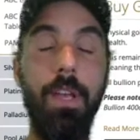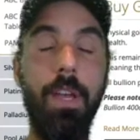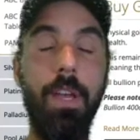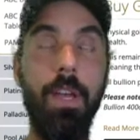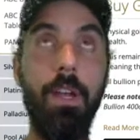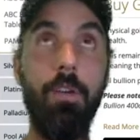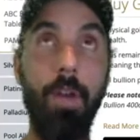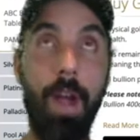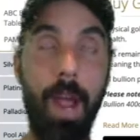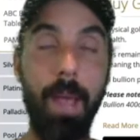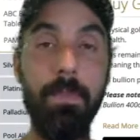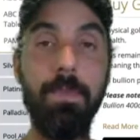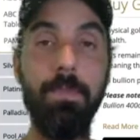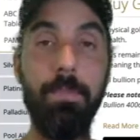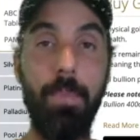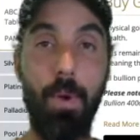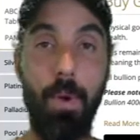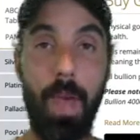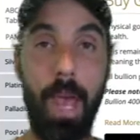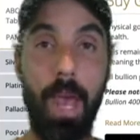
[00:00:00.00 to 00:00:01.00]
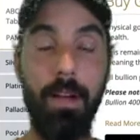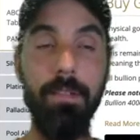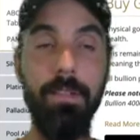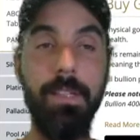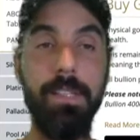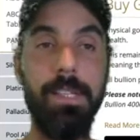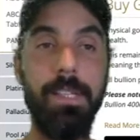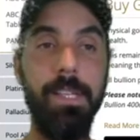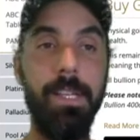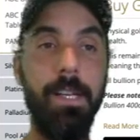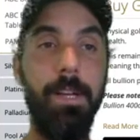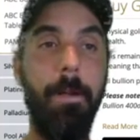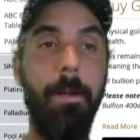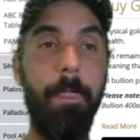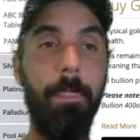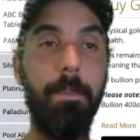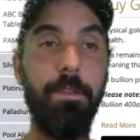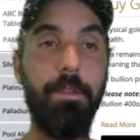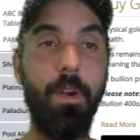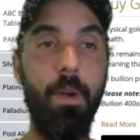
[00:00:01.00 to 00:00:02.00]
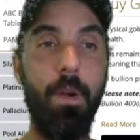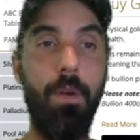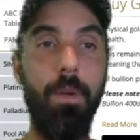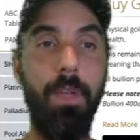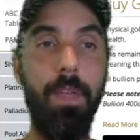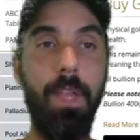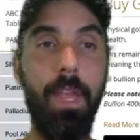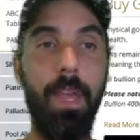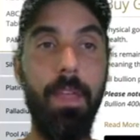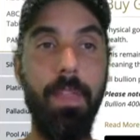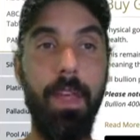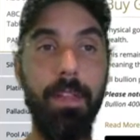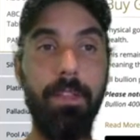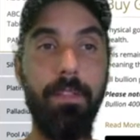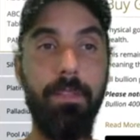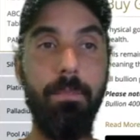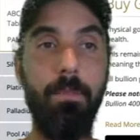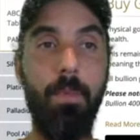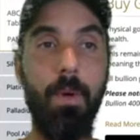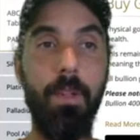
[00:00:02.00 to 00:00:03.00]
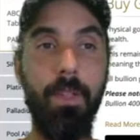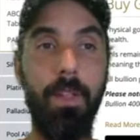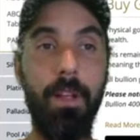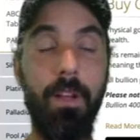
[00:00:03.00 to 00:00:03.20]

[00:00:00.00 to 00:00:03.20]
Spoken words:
grams per ounce. So yeah, that's what it